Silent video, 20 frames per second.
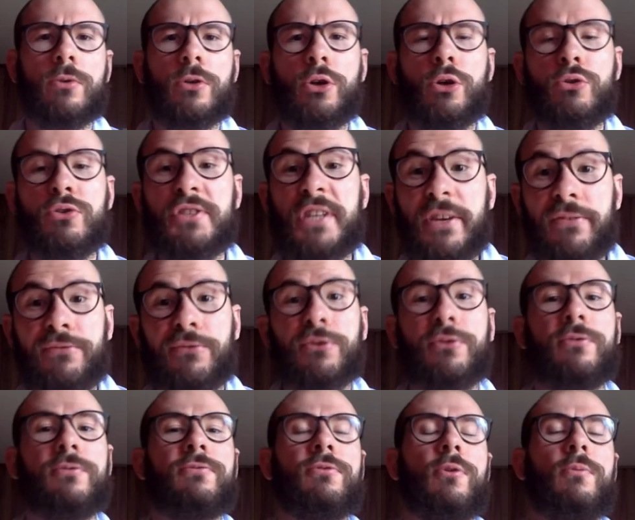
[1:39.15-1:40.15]
who differed
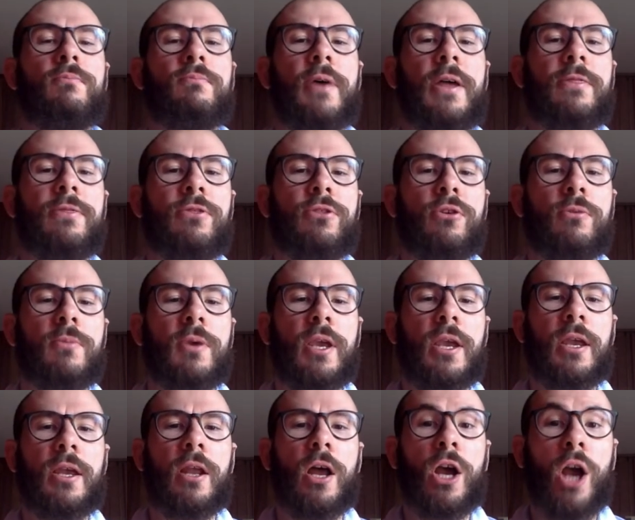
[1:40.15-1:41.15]
from Bentham
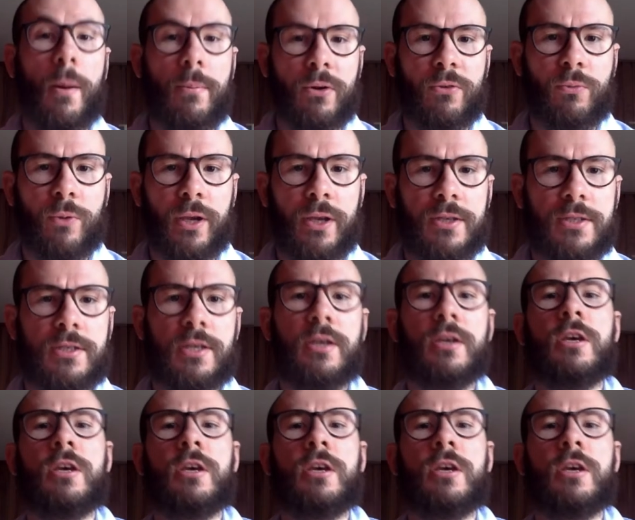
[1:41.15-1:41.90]
in a couple of ways.